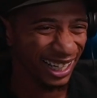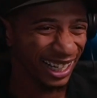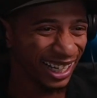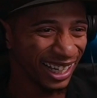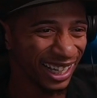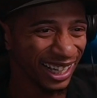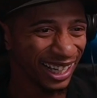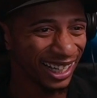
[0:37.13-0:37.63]

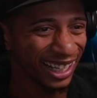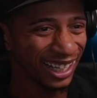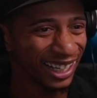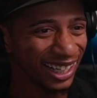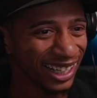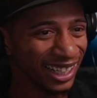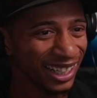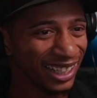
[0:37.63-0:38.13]

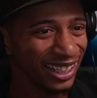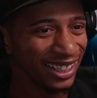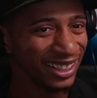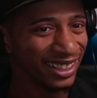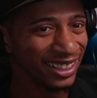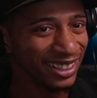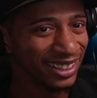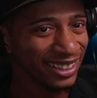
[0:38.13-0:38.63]

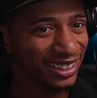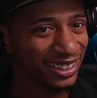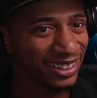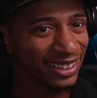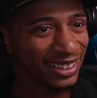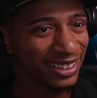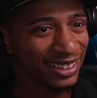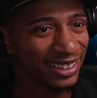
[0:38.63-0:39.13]
(no one is talking)